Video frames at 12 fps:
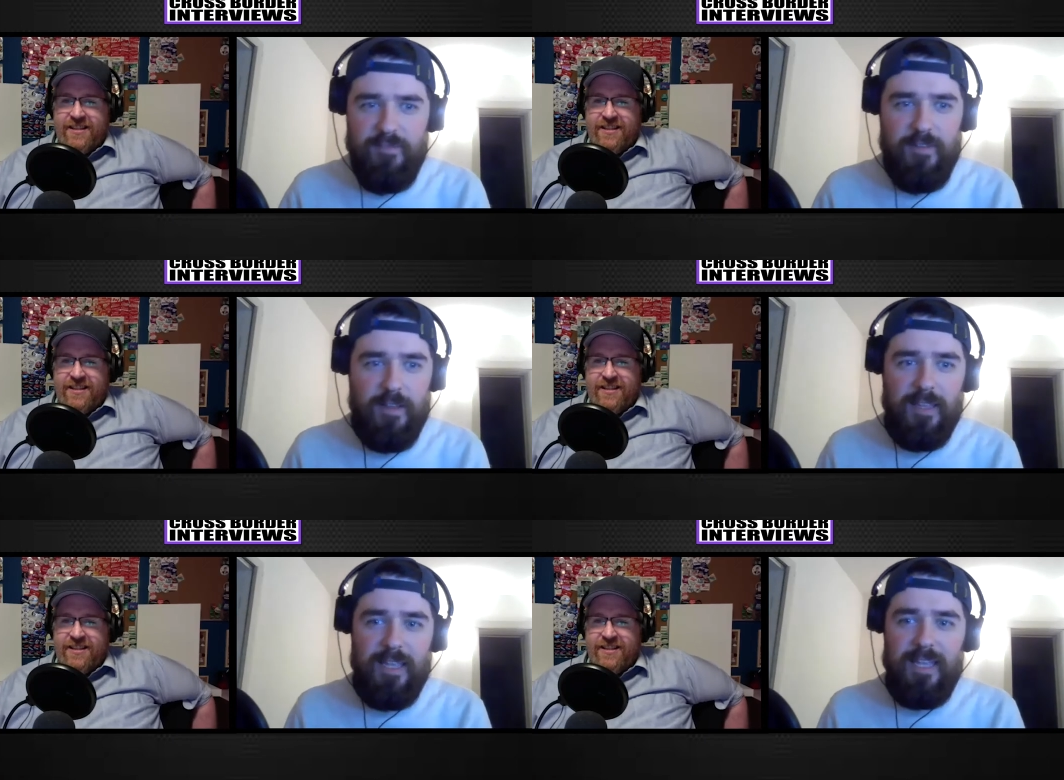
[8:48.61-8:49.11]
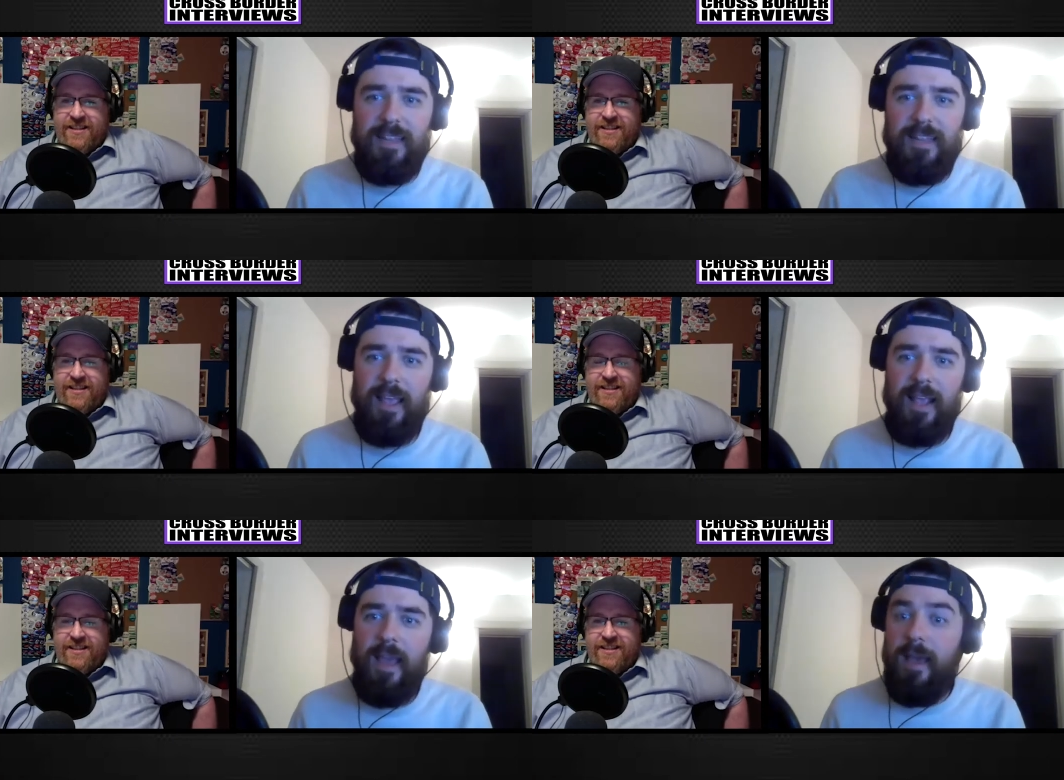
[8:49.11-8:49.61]
Speaker 1: villain, and
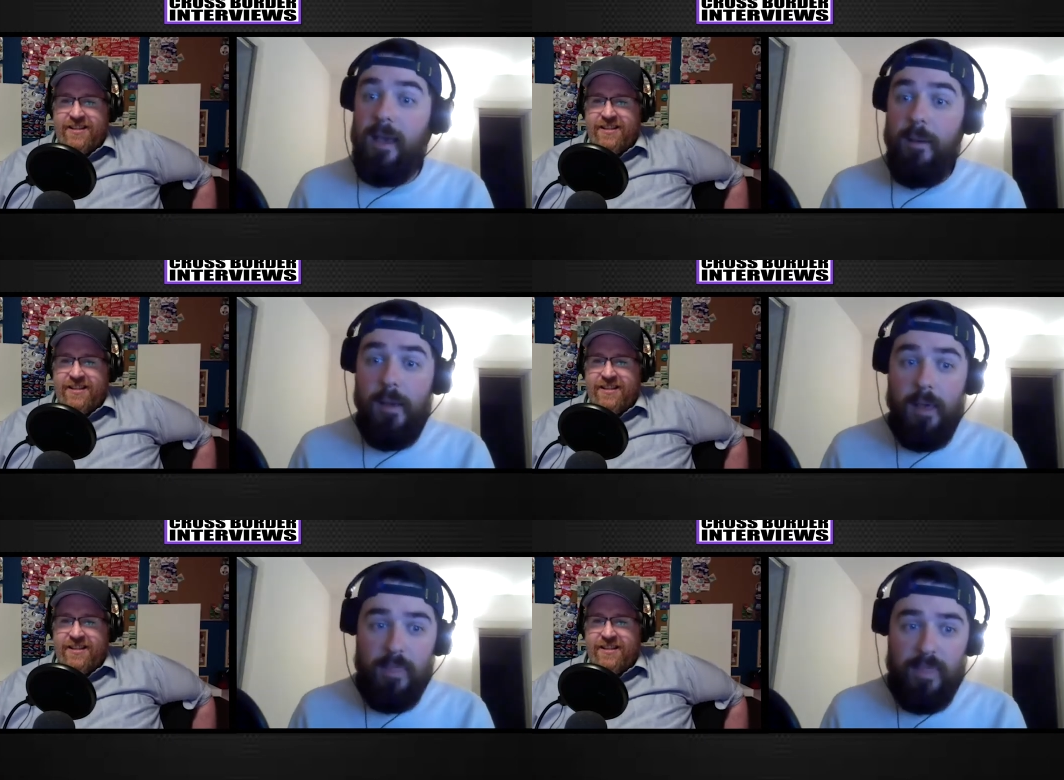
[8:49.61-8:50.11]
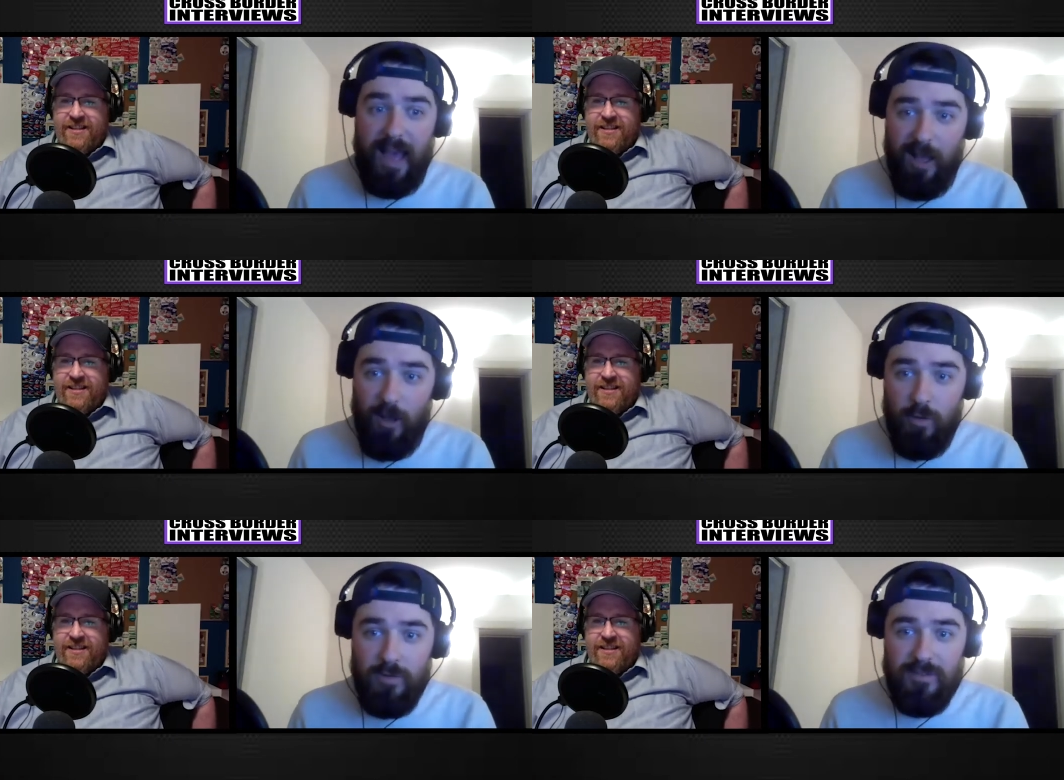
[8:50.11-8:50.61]
like that
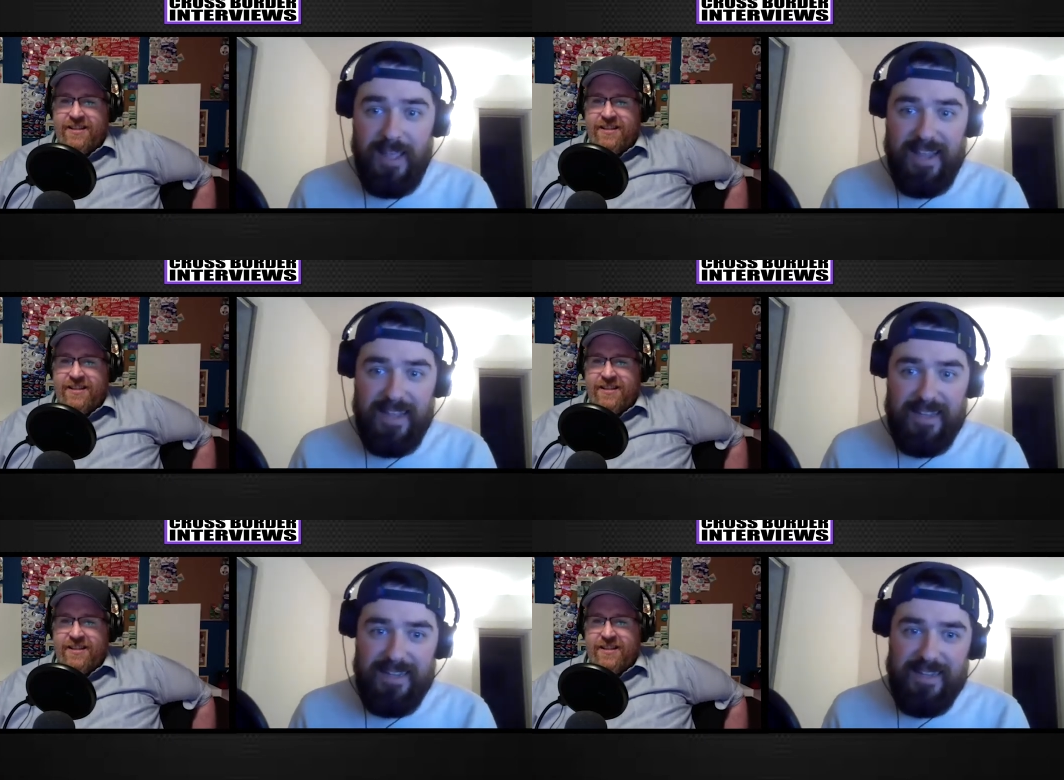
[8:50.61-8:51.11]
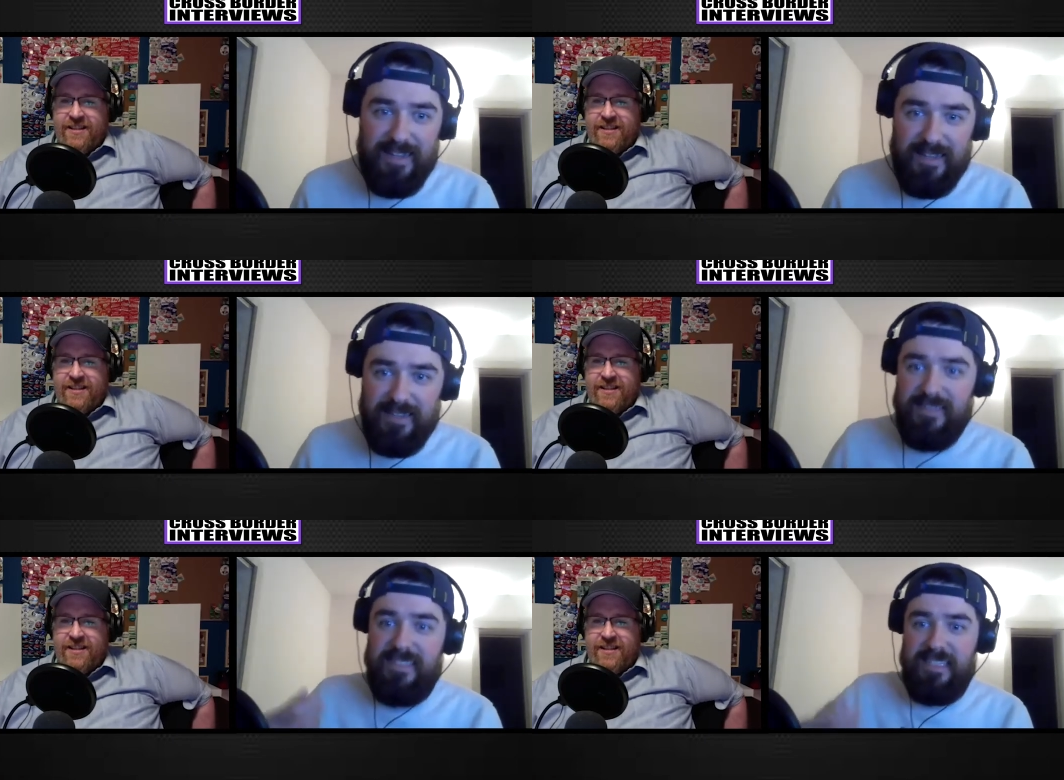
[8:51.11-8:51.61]
whole like
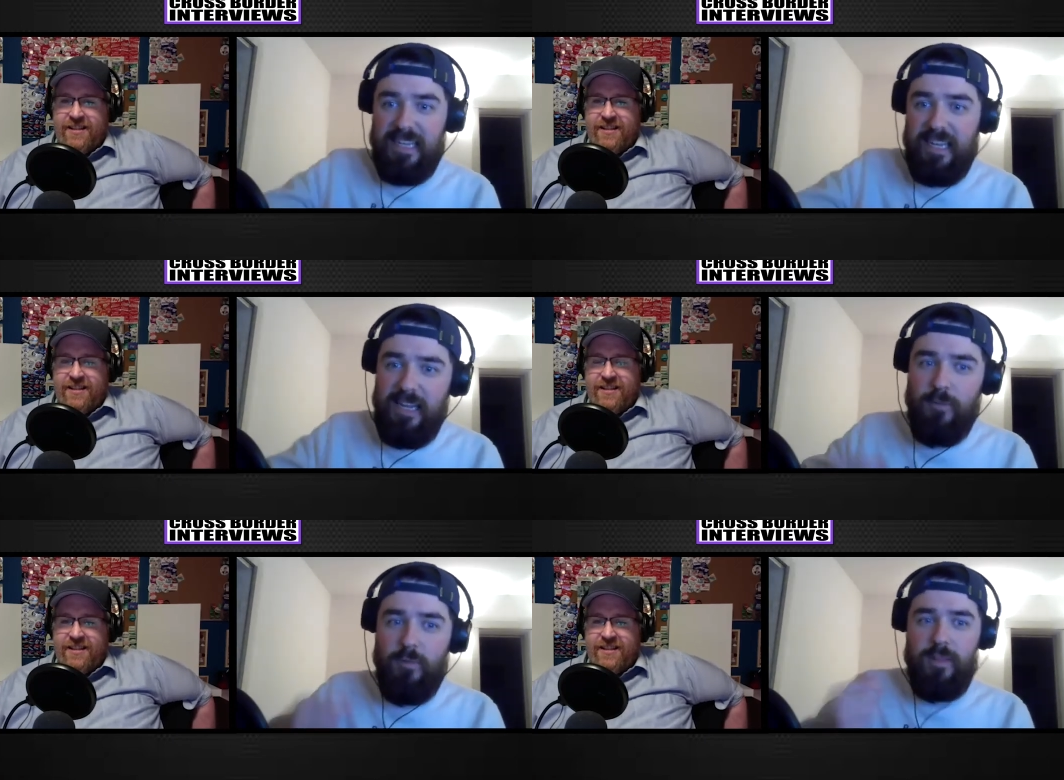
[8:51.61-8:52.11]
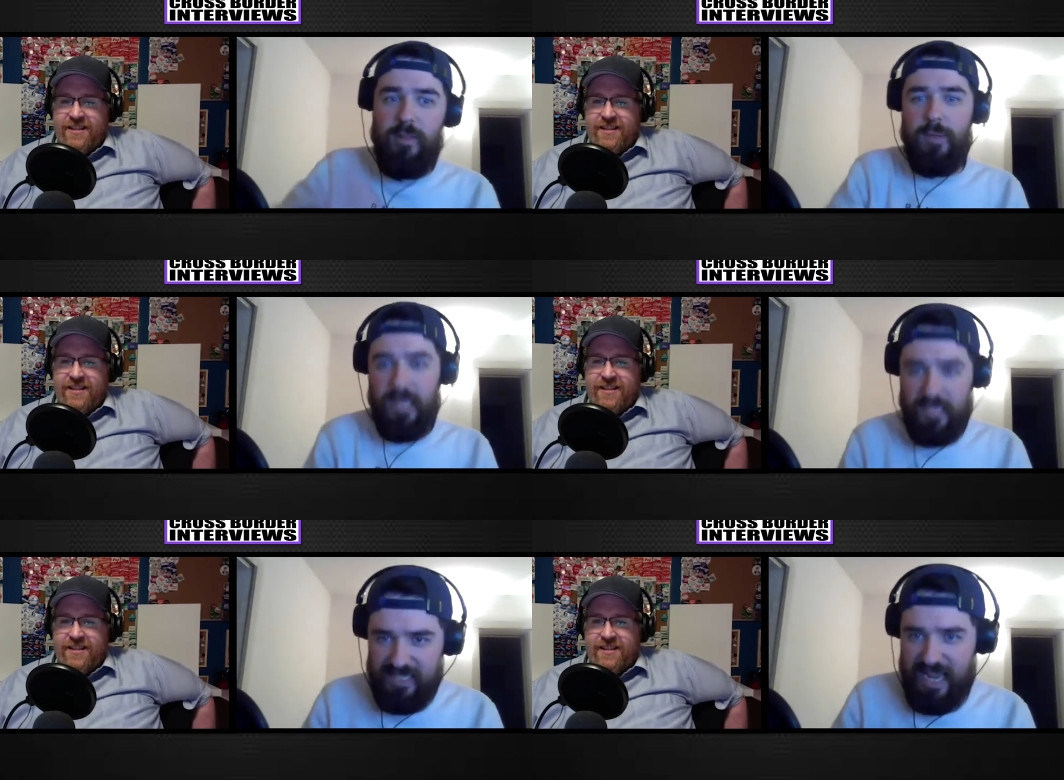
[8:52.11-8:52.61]
scene where they were
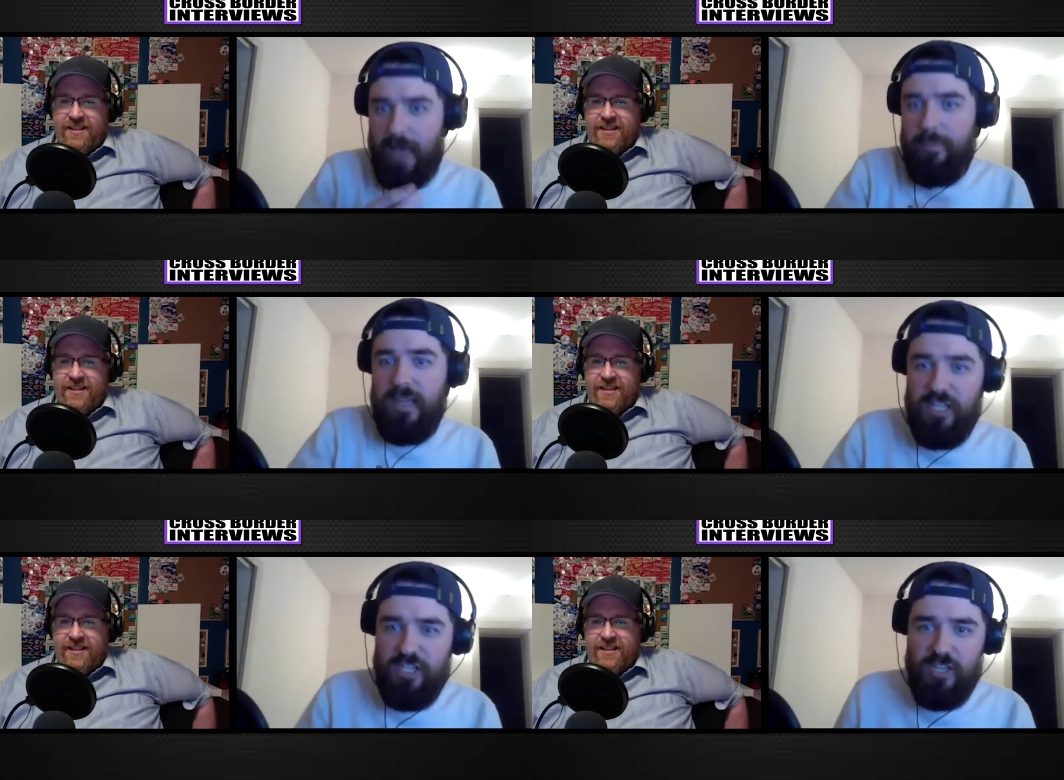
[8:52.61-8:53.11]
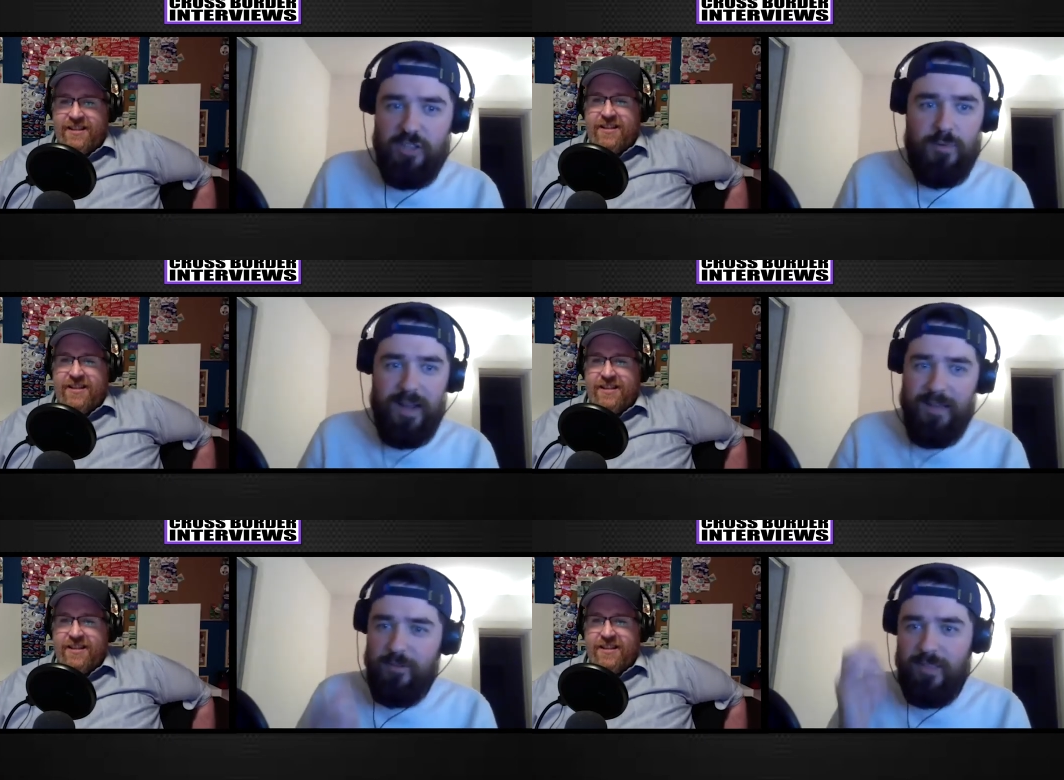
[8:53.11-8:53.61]
like stabbing each other,
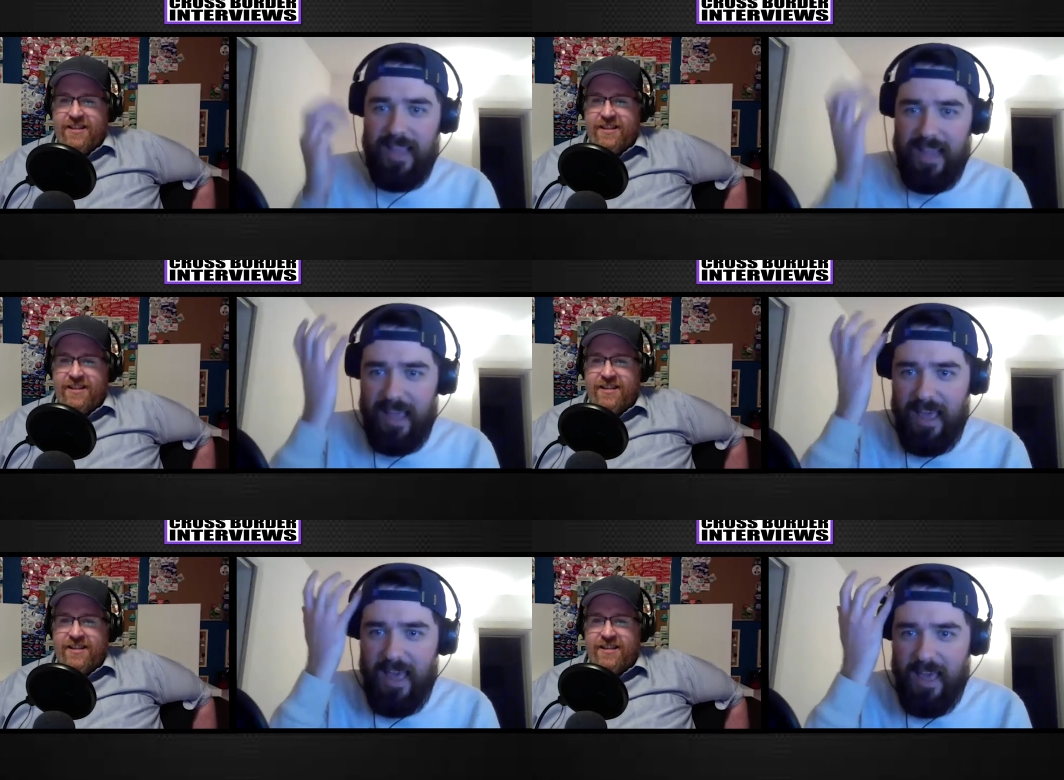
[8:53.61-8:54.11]
whatever, like